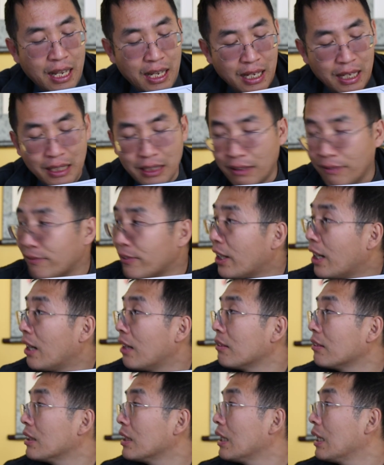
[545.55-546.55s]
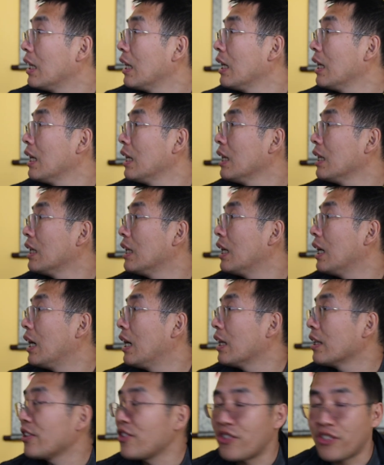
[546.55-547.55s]
and found
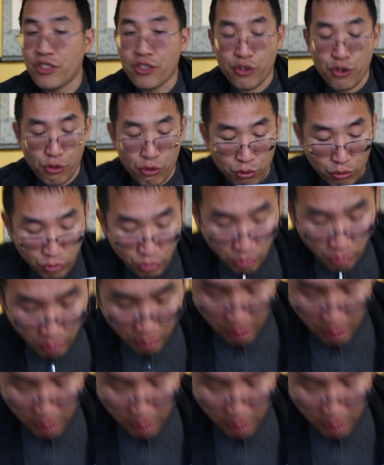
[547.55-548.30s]
this is true.